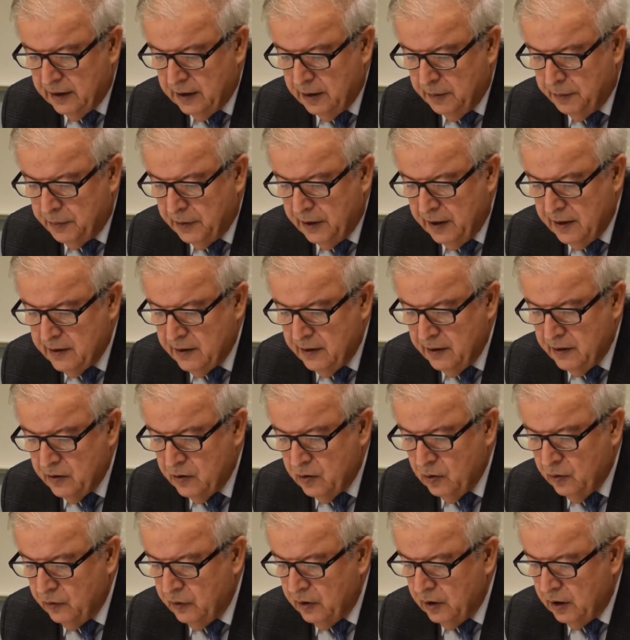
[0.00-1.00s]
the presence
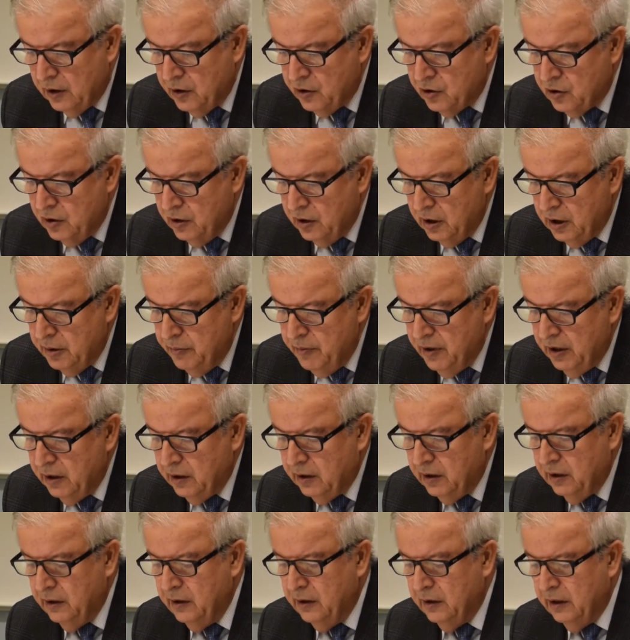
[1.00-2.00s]
of the Russian
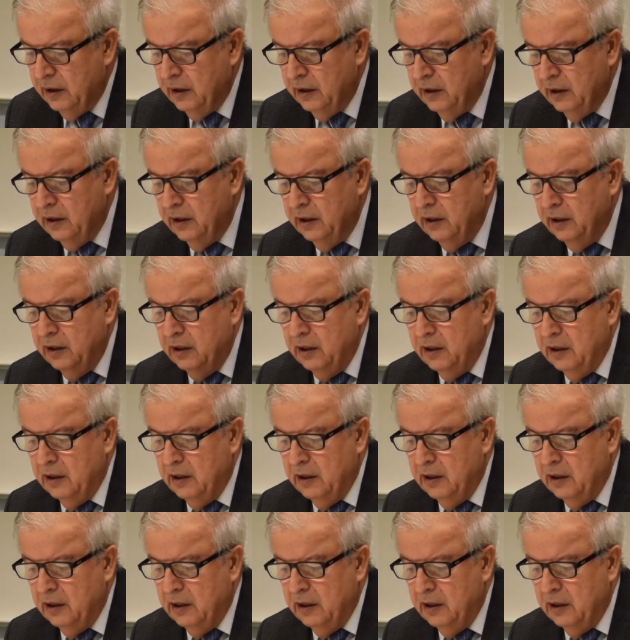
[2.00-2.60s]
community there